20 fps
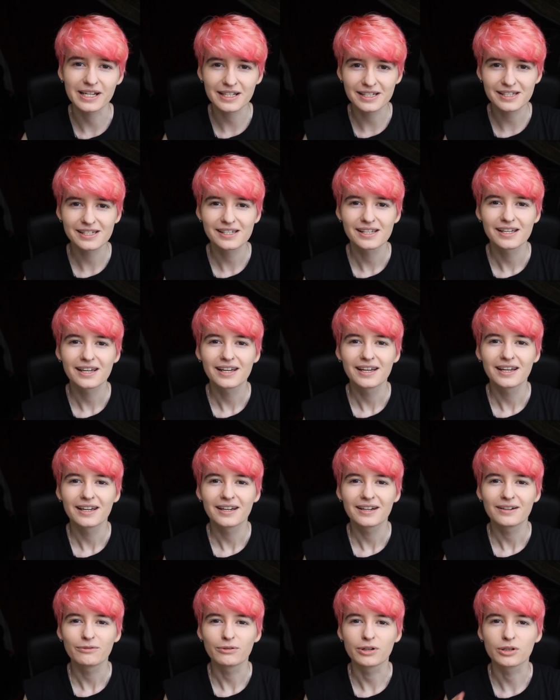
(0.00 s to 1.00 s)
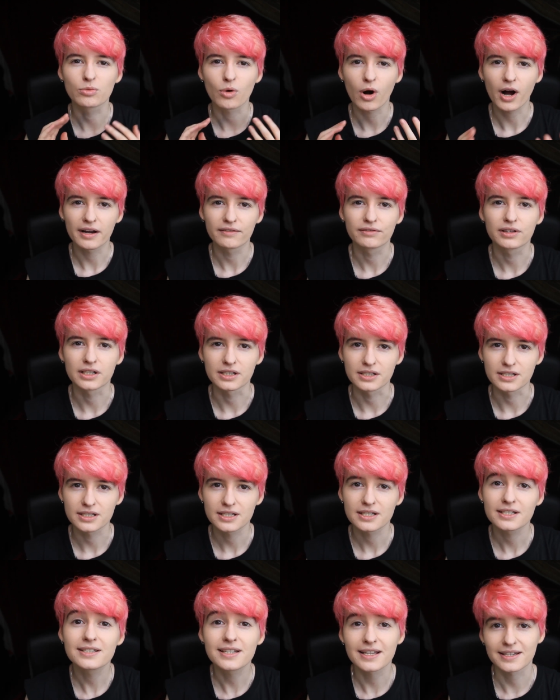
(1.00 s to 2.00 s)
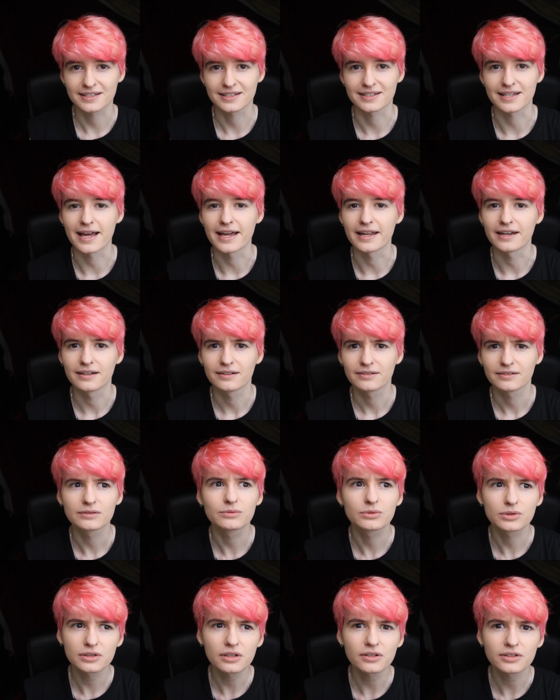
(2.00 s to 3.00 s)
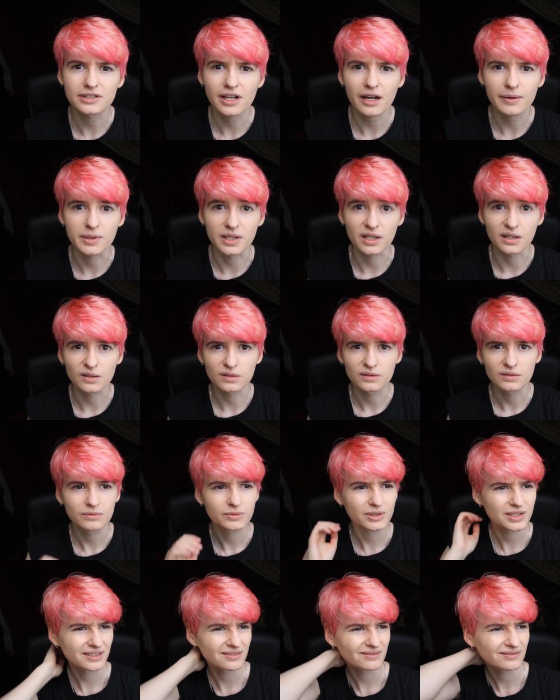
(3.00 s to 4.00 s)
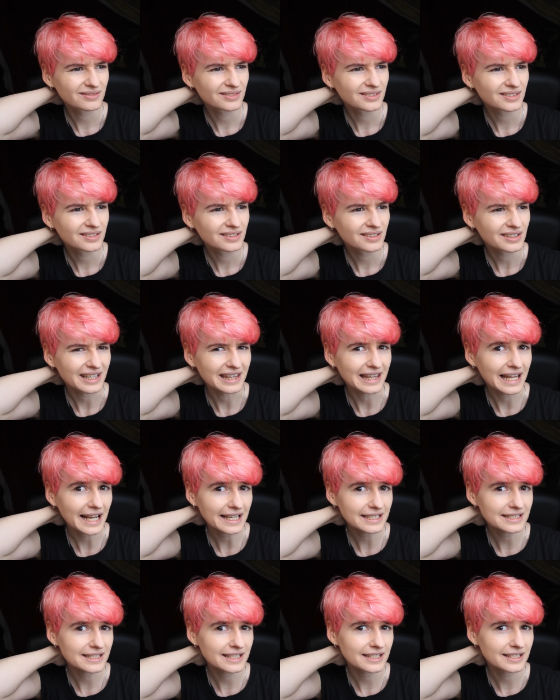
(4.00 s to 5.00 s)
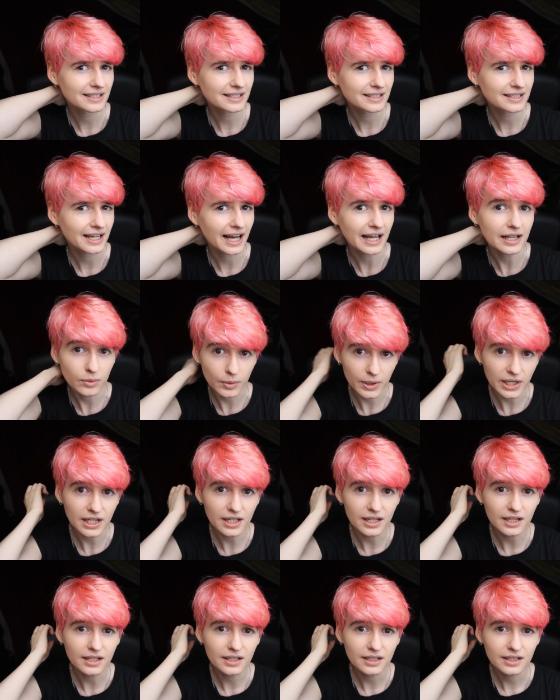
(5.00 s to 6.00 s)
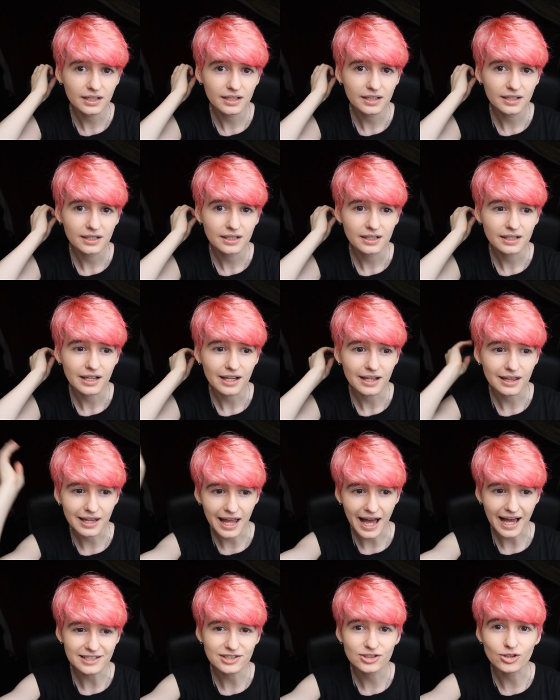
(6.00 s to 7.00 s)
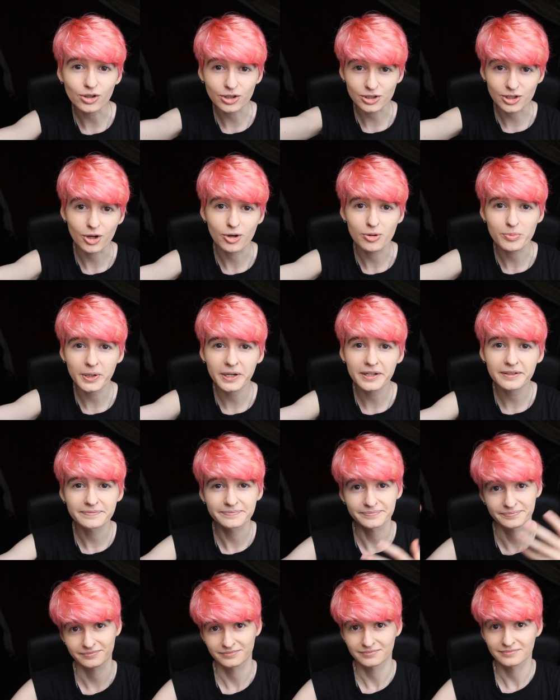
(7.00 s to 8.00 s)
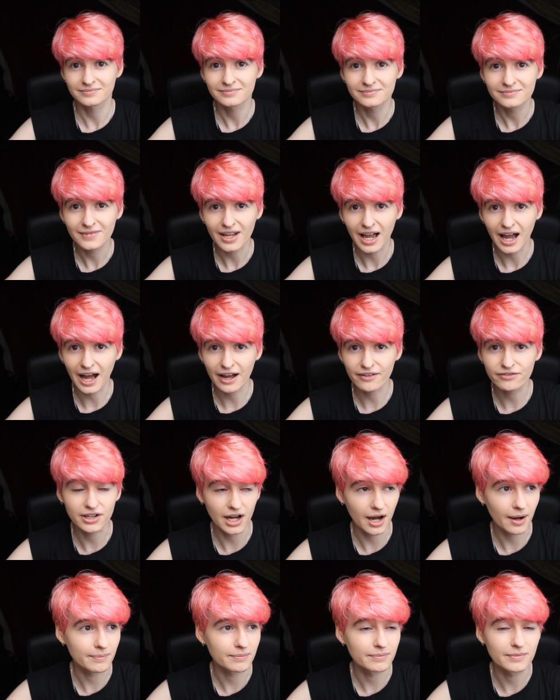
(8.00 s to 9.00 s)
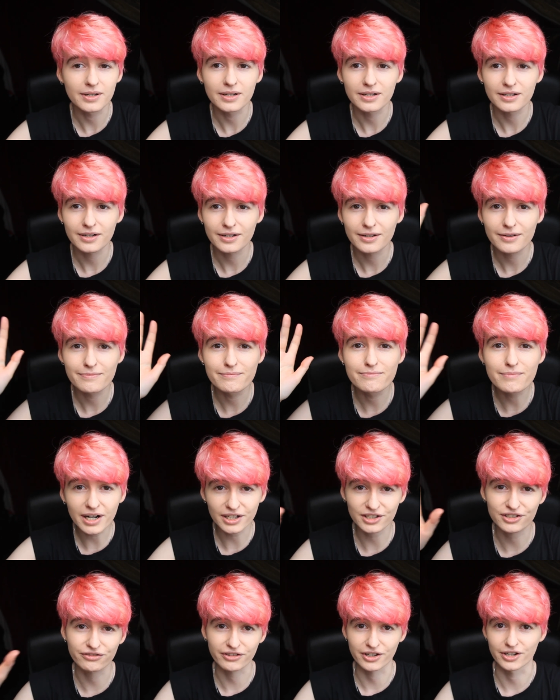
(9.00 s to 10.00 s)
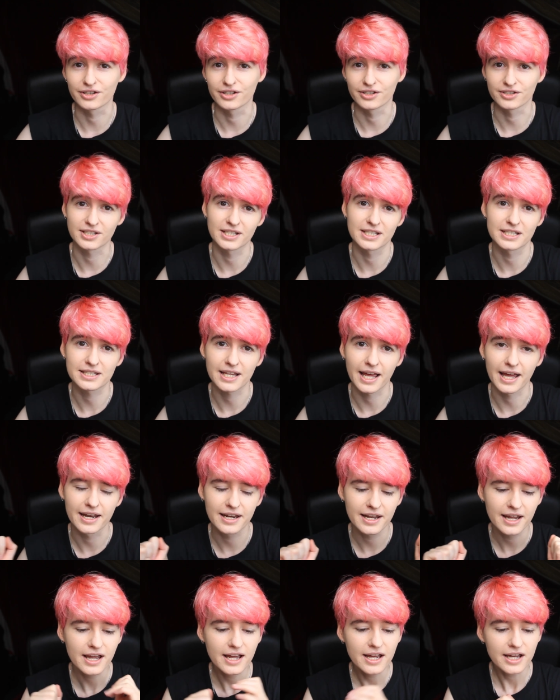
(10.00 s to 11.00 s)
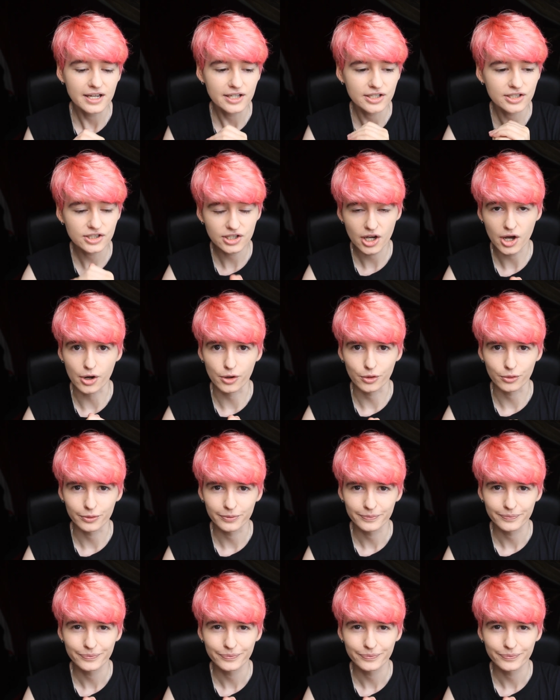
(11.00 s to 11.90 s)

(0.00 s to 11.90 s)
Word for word: it with what I've learned since then. It was a long time ago. Was it last Halloween? Last October? I've come much further since then. So,